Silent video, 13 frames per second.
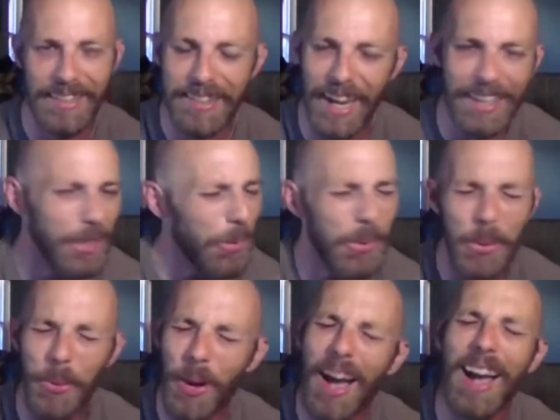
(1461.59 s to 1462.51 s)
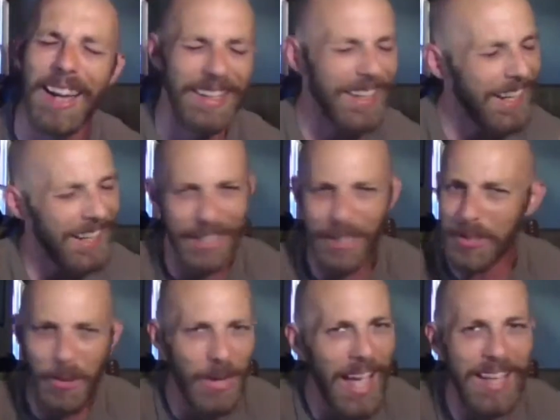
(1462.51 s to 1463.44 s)
I don't know why. Again,
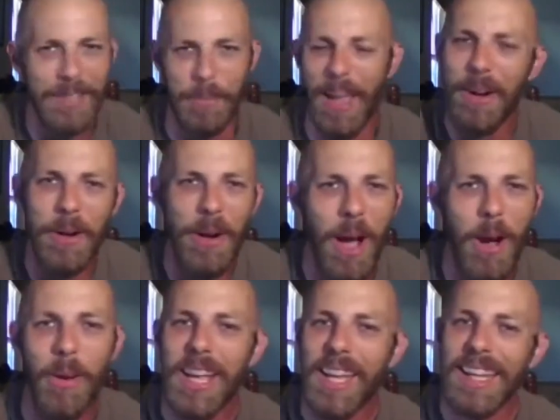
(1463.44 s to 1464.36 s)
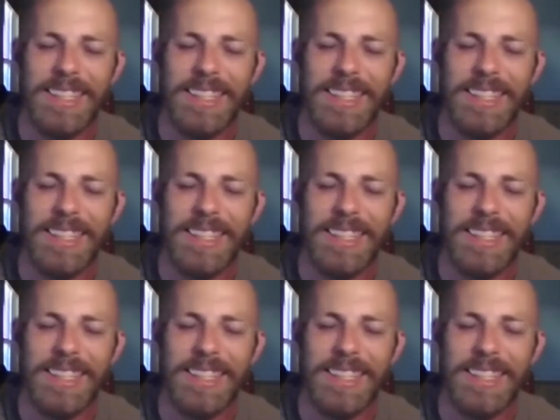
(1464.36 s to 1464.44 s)
don't ask. I don't know.